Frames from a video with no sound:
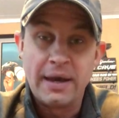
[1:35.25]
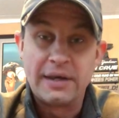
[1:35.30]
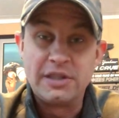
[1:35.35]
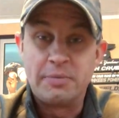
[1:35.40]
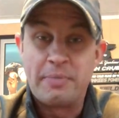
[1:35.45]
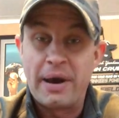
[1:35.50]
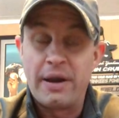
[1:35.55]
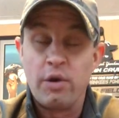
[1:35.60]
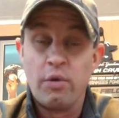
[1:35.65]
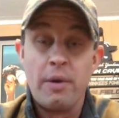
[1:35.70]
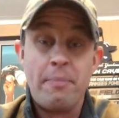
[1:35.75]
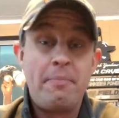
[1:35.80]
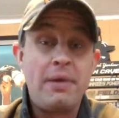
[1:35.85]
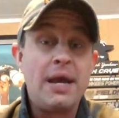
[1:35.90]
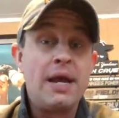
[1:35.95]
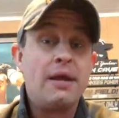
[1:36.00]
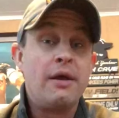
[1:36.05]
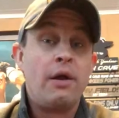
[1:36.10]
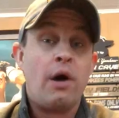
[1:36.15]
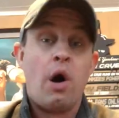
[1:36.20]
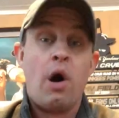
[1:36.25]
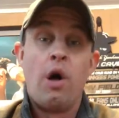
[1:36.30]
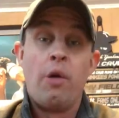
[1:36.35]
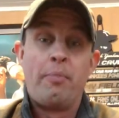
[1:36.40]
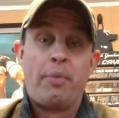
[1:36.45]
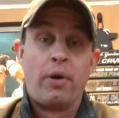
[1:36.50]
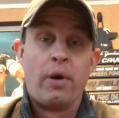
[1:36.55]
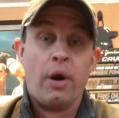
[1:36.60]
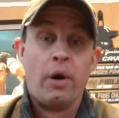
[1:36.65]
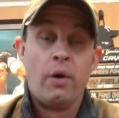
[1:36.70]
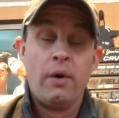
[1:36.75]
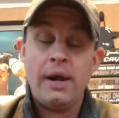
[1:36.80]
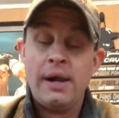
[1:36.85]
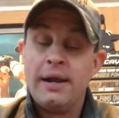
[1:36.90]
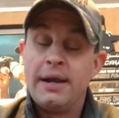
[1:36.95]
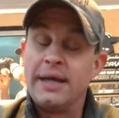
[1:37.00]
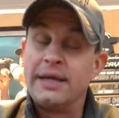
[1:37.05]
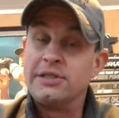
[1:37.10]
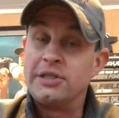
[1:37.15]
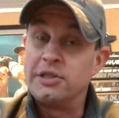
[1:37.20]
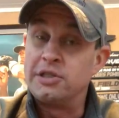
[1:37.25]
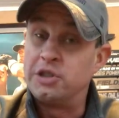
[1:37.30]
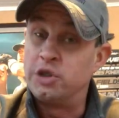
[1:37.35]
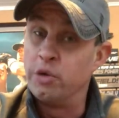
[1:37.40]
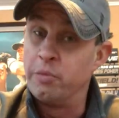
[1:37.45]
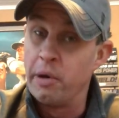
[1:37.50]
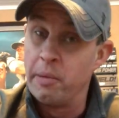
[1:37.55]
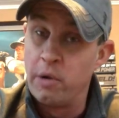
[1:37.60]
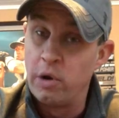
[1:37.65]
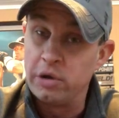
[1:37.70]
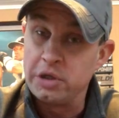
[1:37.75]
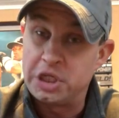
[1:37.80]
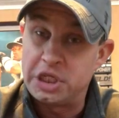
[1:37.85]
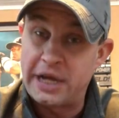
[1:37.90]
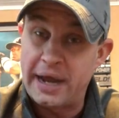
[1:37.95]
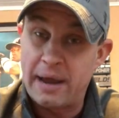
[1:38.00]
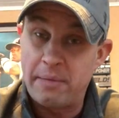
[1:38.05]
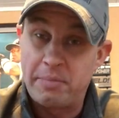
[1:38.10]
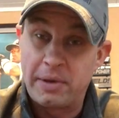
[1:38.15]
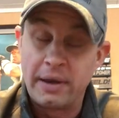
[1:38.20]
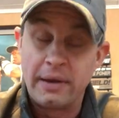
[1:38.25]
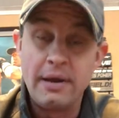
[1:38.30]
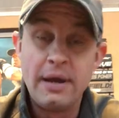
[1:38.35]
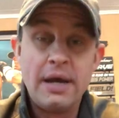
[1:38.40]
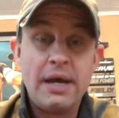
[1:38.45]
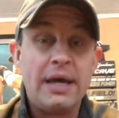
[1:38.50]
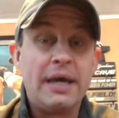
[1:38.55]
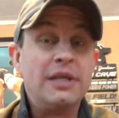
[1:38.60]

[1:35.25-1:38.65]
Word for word: has been a repeated All Pro. He's a Super Bowl champion.